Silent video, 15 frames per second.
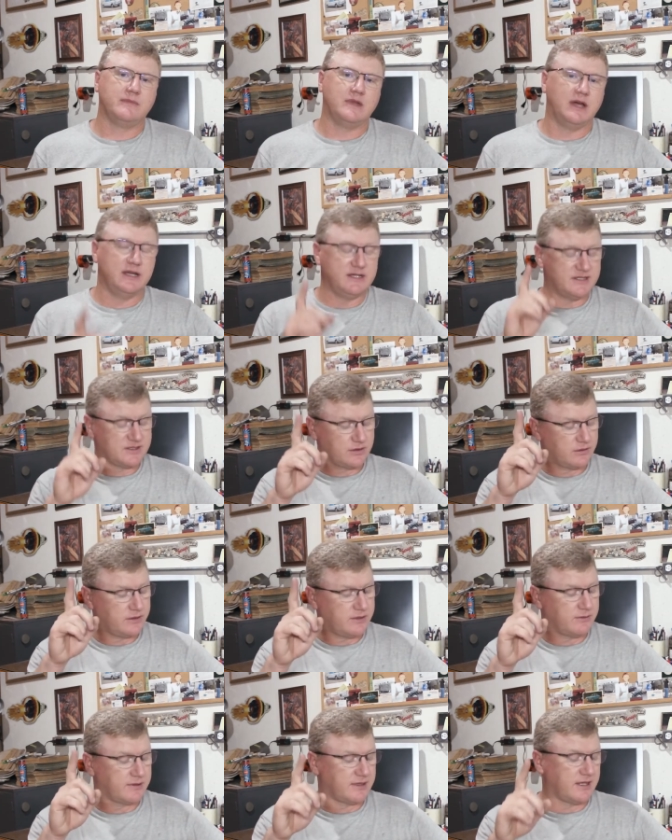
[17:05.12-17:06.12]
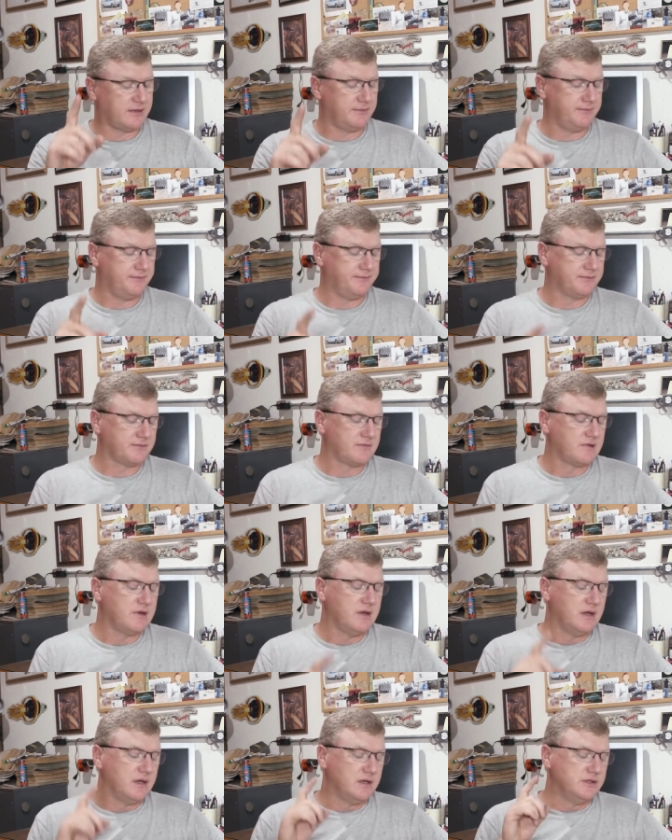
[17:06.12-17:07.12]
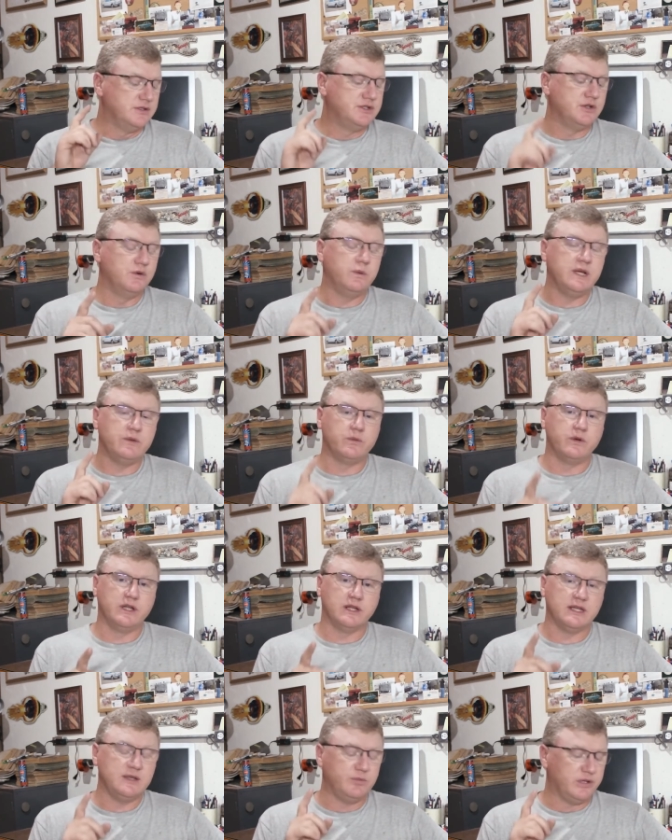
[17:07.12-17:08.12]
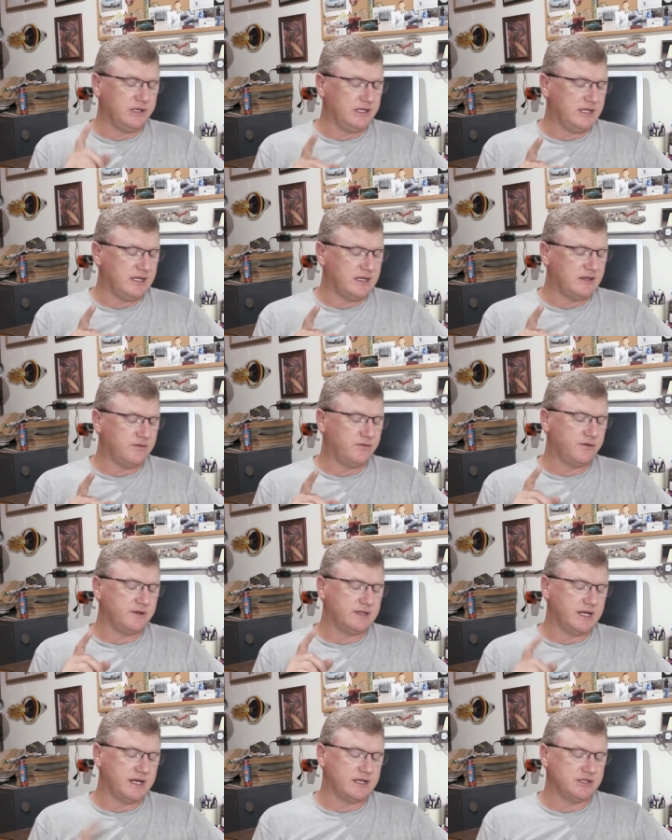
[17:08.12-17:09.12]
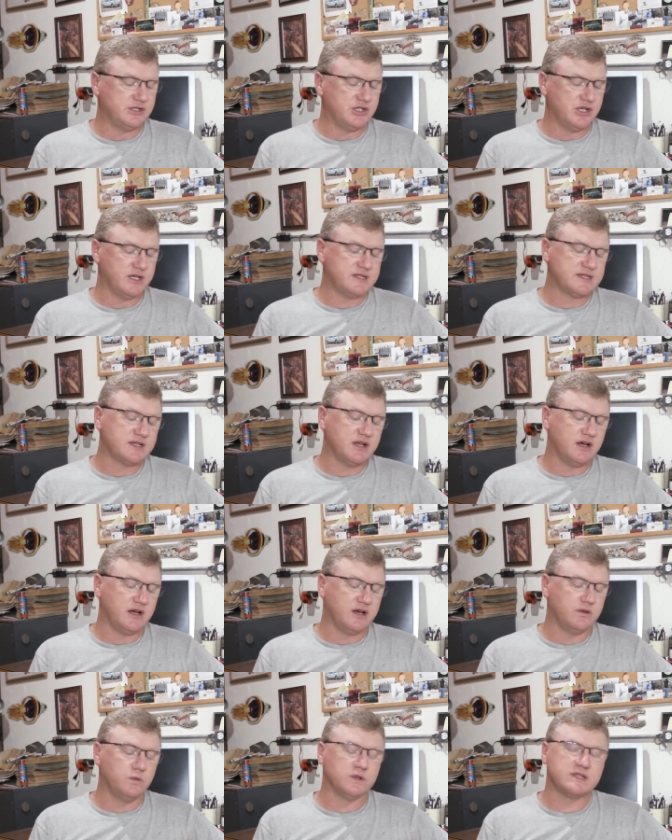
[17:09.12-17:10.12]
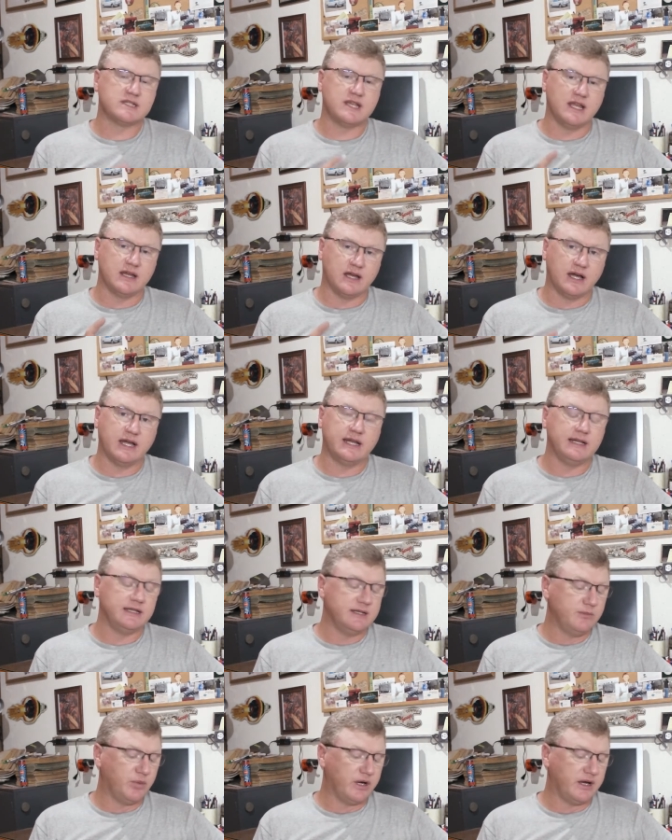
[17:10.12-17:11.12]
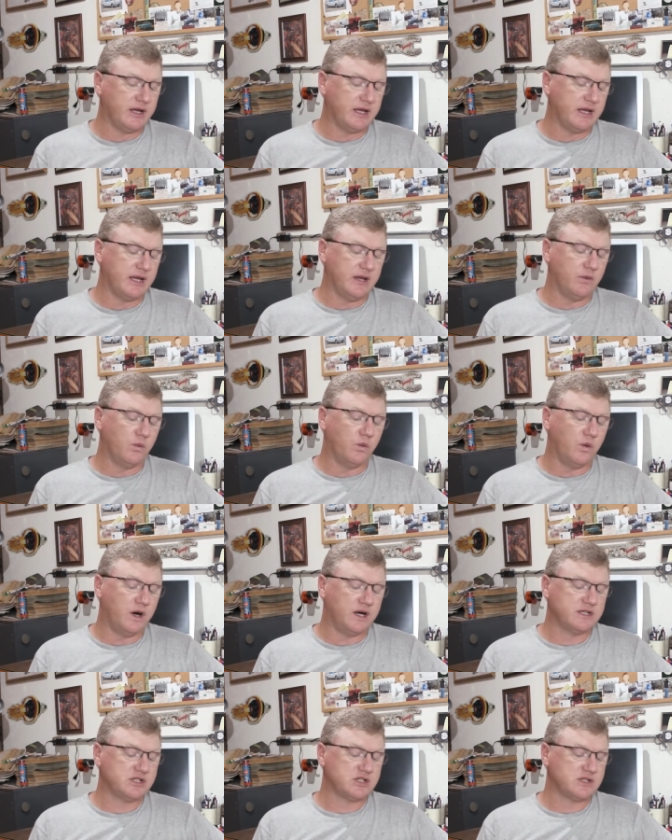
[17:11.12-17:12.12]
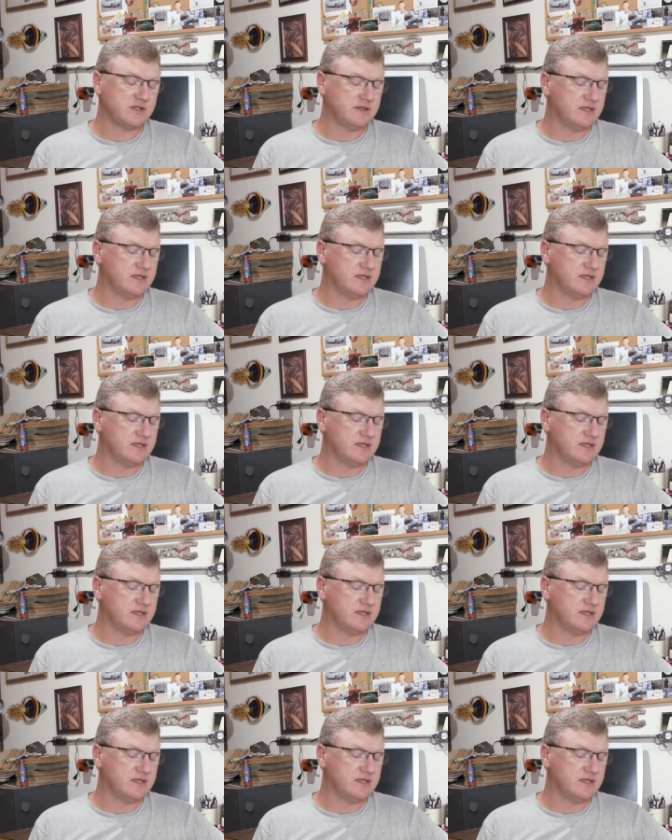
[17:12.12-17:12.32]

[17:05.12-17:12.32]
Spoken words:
I disagree with that. Do we really believe that a just God will stand idly by and watch